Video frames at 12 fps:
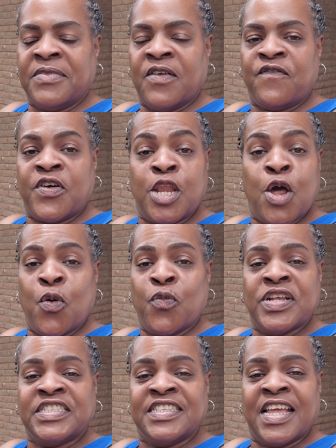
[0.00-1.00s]
for no
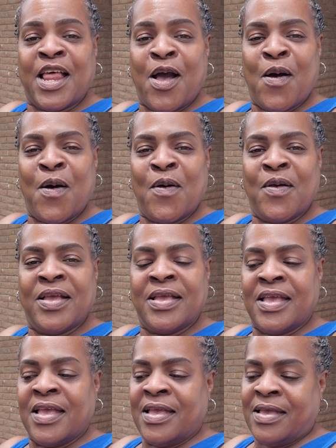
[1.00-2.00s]
reason at all,
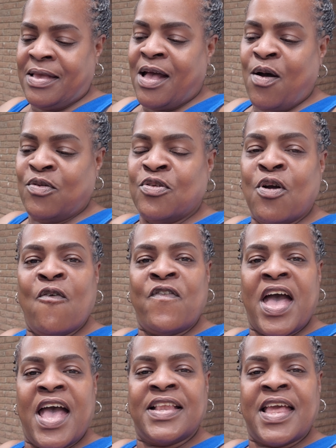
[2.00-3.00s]
oh, you gonna
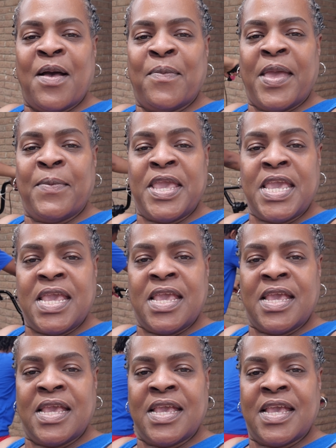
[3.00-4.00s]
find out,
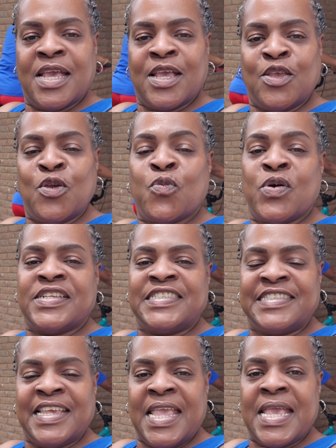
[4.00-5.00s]
baby. You will
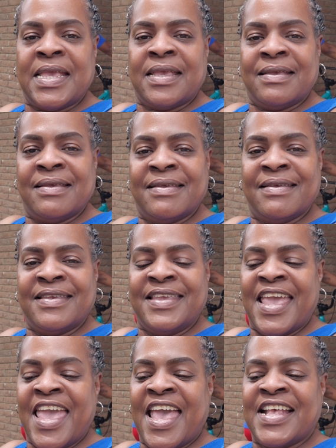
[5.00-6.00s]
see.
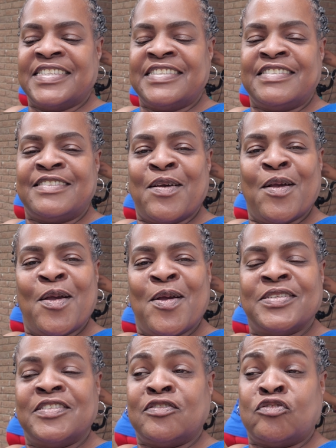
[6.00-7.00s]
Yes, sir.
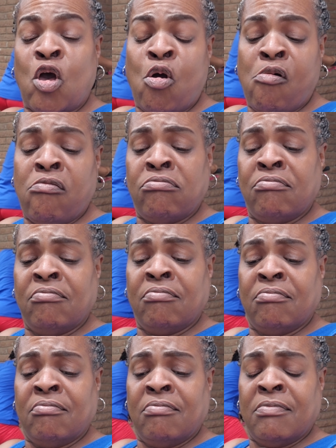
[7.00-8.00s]
So
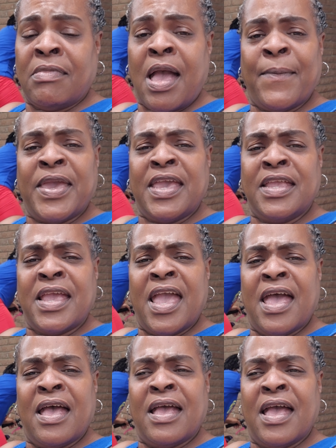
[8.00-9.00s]
I mean,
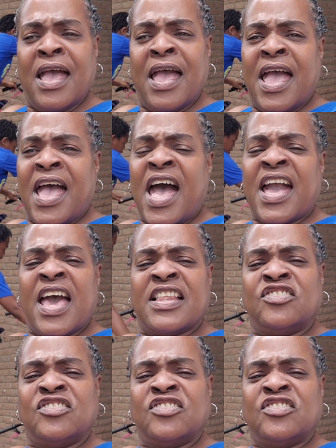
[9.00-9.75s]
yeah, I kind of